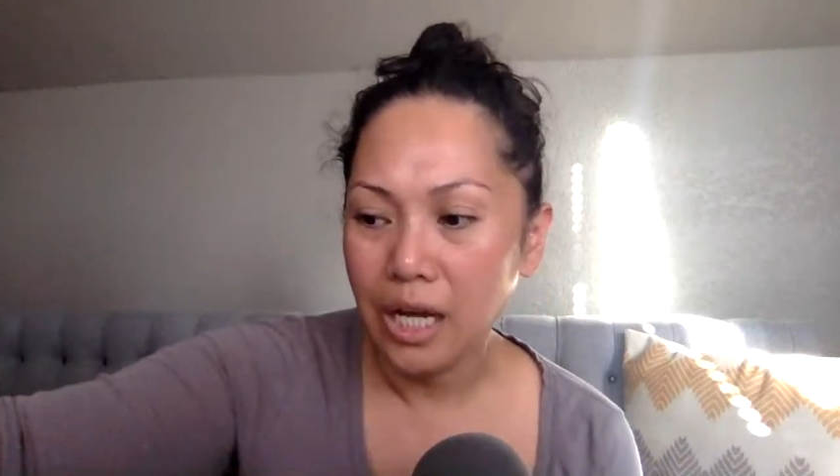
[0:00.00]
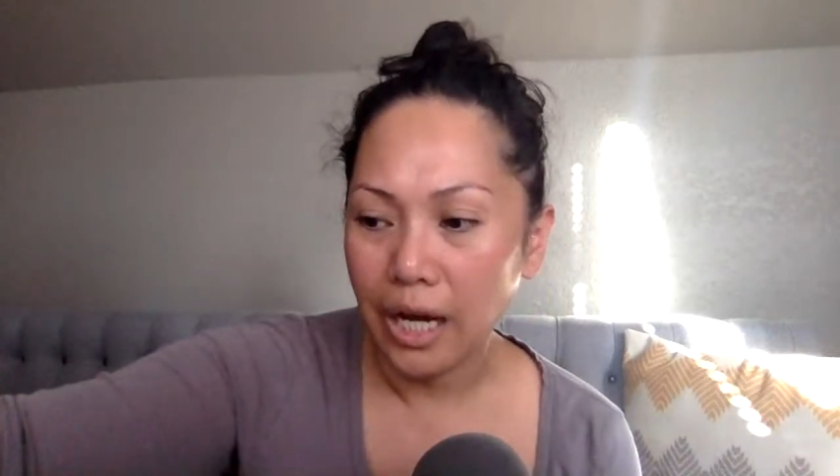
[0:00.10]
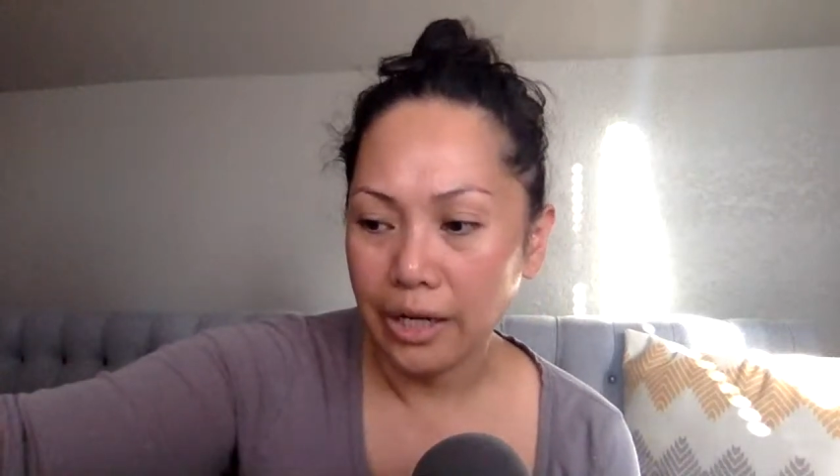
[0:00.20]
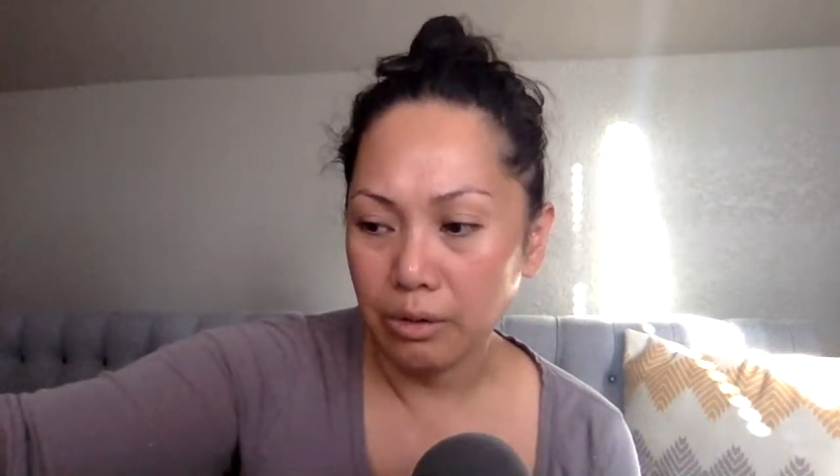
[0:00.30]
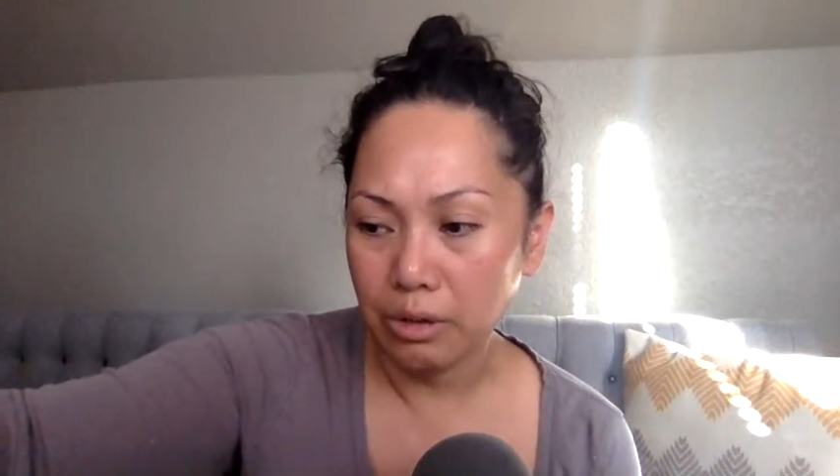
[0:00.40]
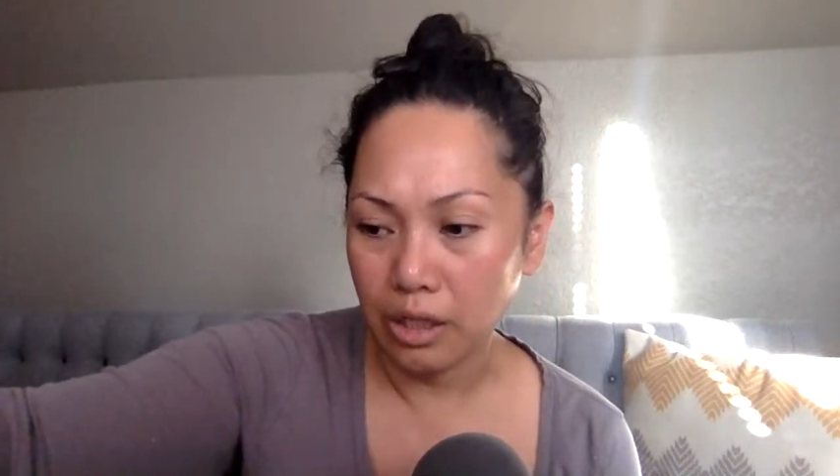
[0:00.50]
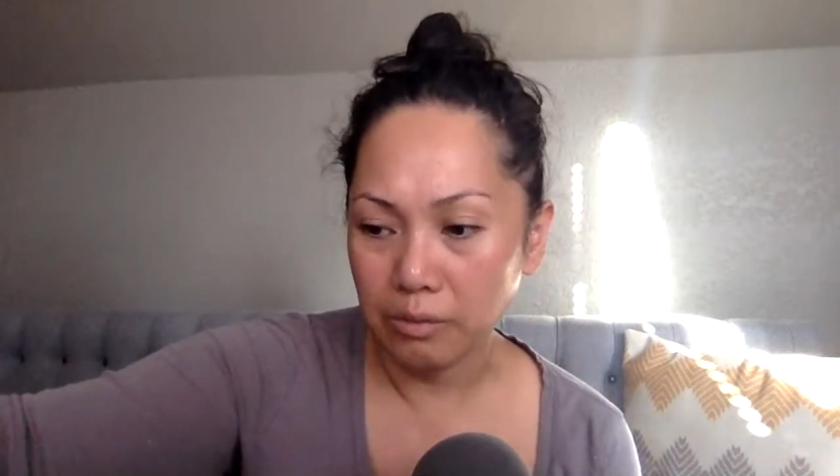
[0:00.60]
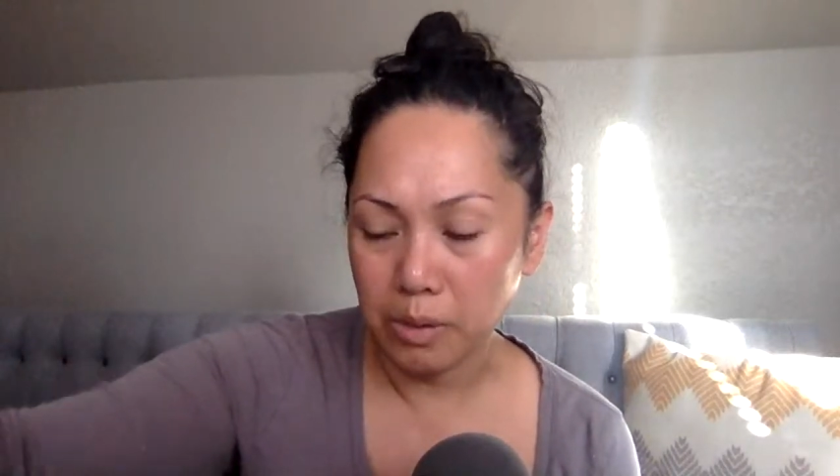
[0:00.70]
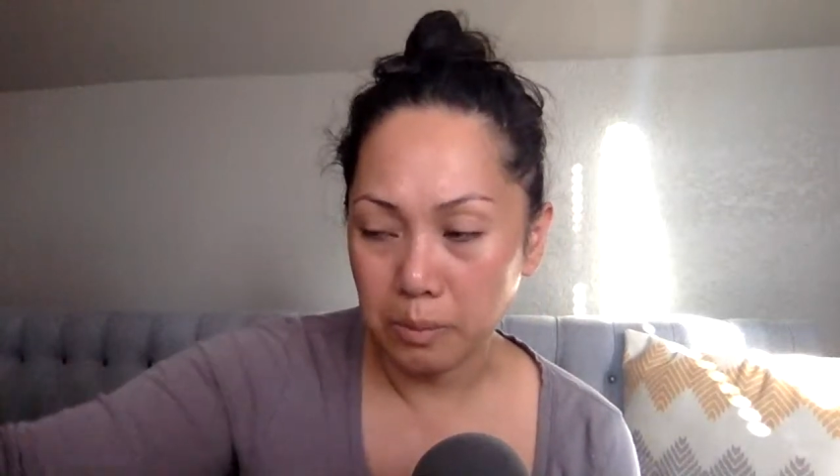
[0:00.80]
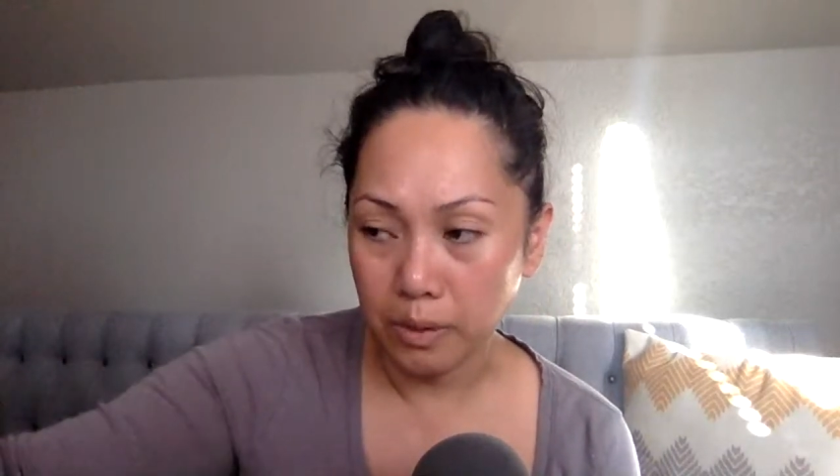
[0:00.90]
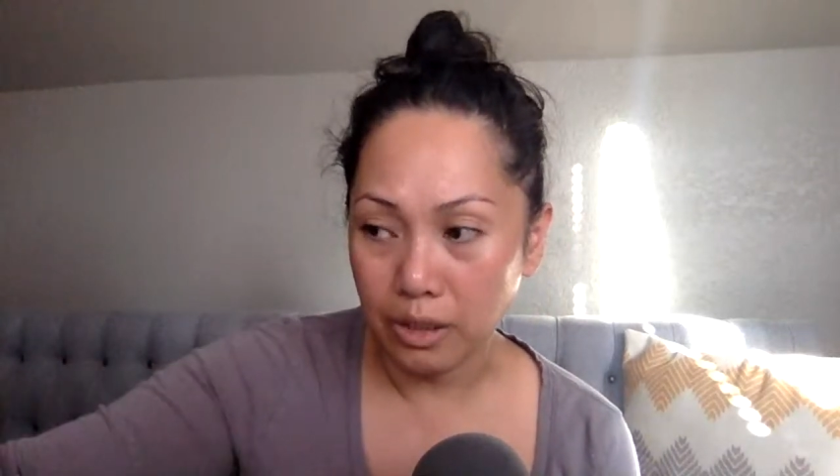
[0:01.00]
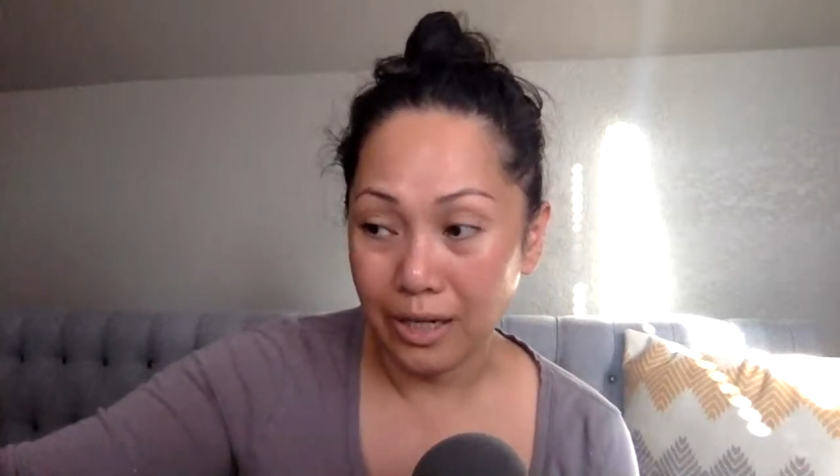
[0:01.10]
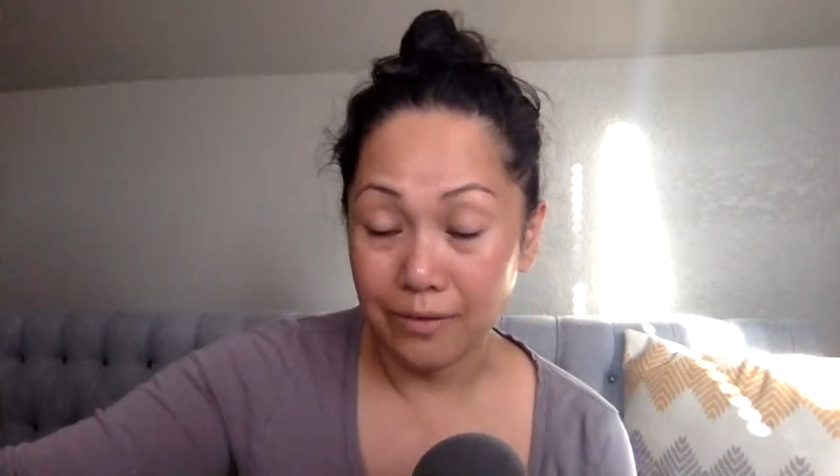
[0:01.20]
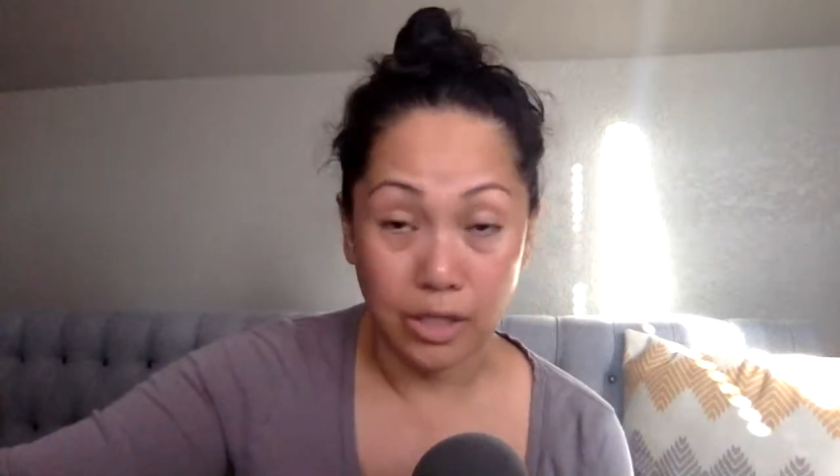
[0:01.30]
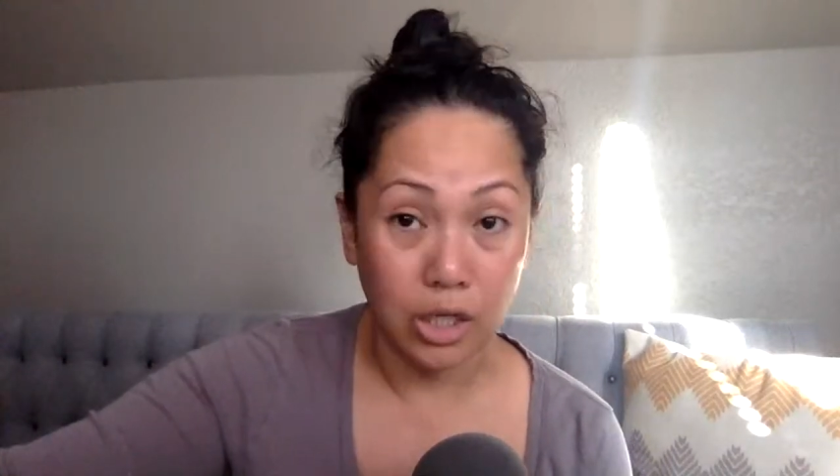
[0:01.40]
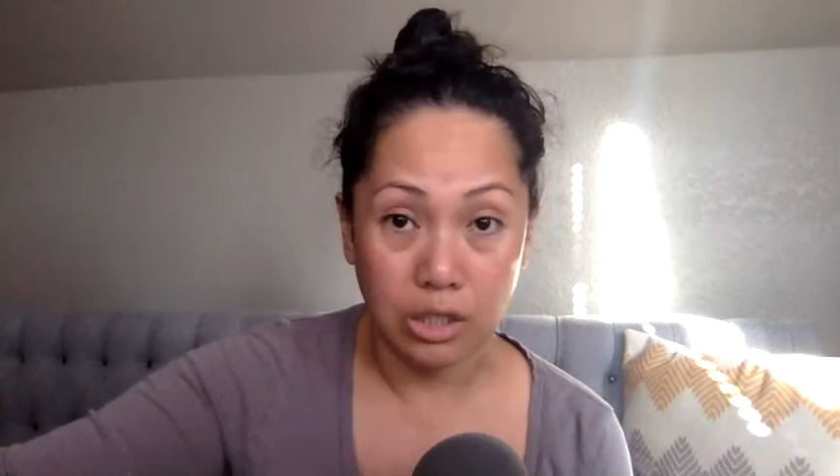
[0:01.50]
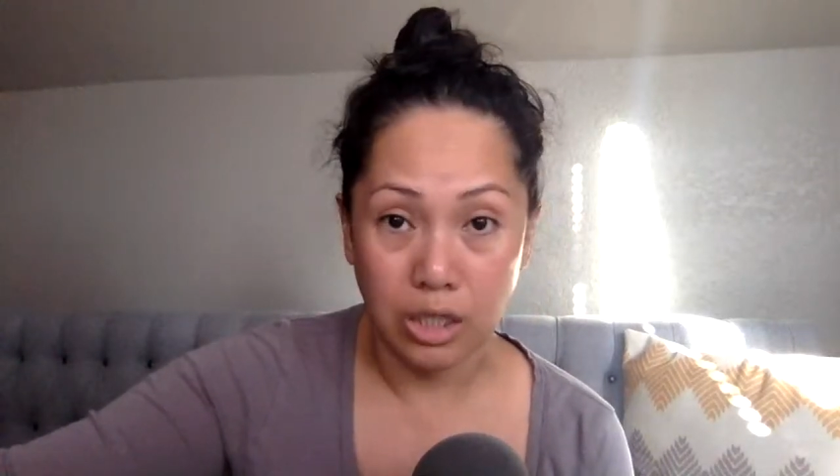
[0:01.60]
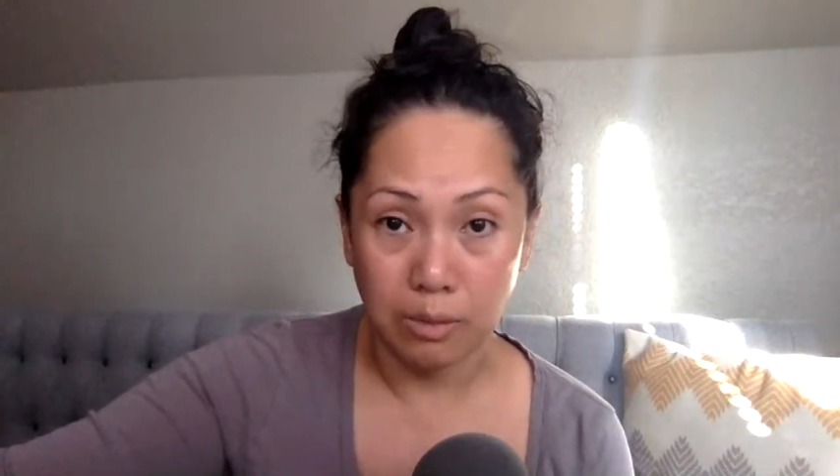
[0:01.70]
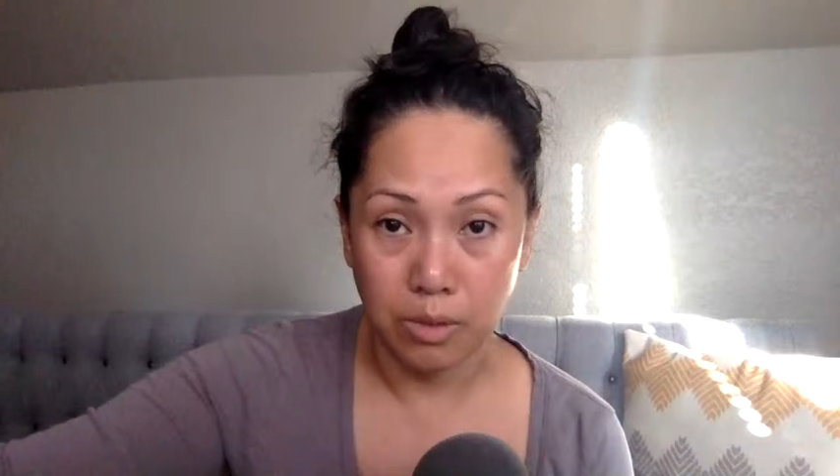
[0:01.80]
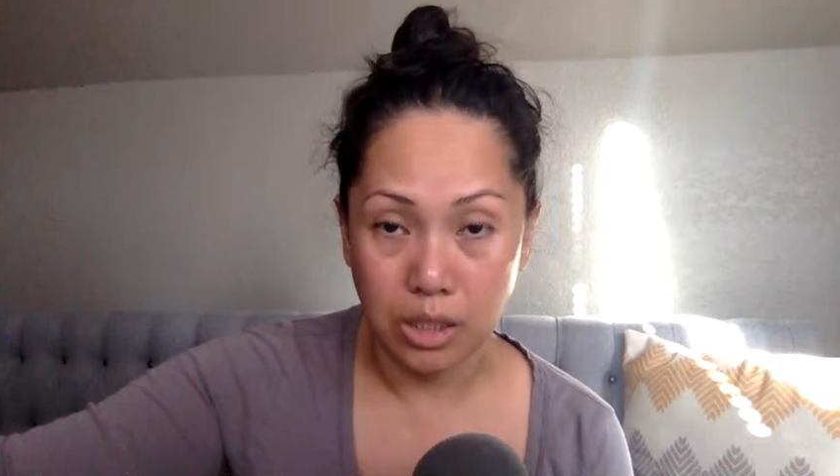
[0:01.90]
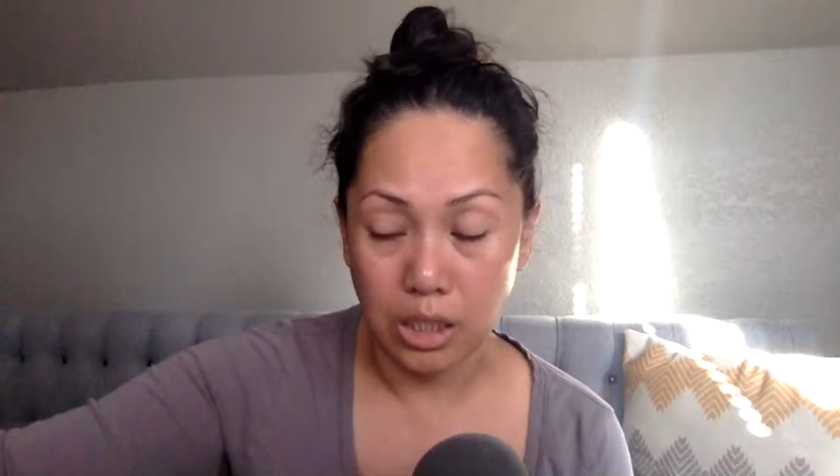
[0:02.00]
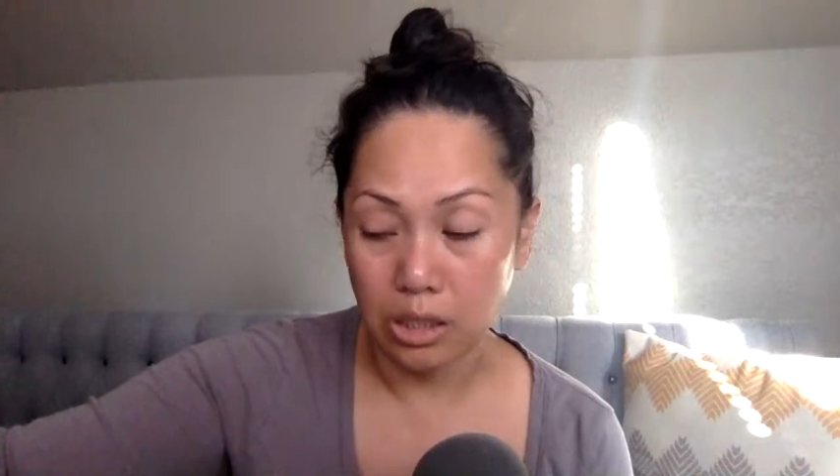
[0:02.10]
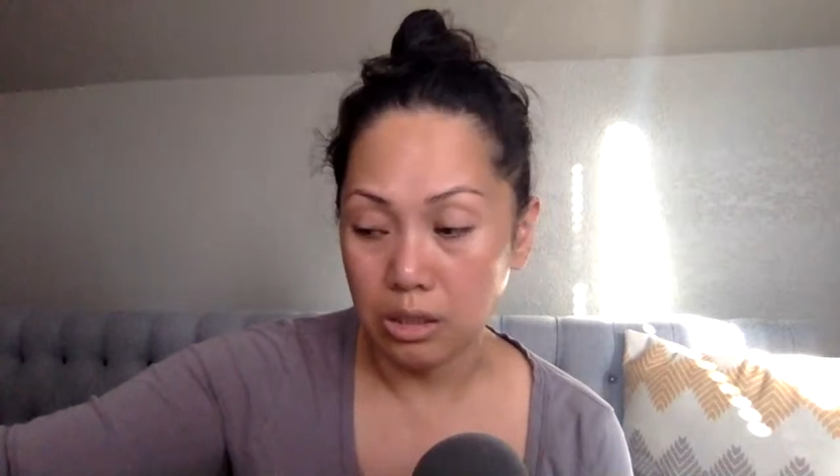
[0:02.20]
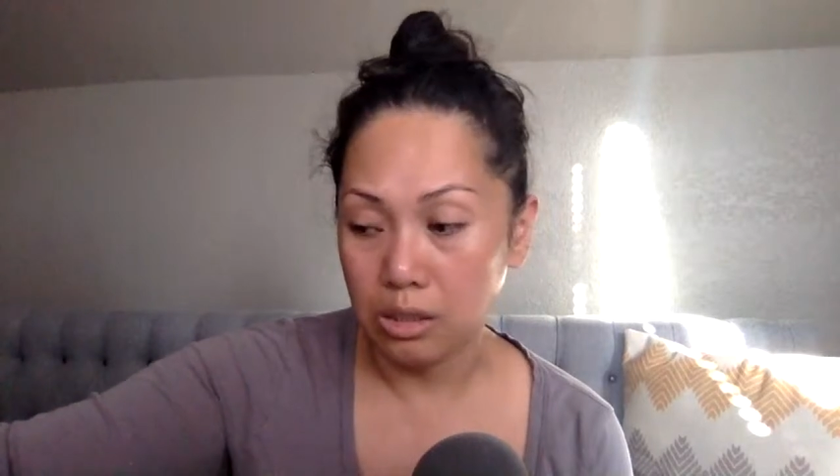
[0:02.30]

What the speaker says: I know a lot of people are having a hard time with it,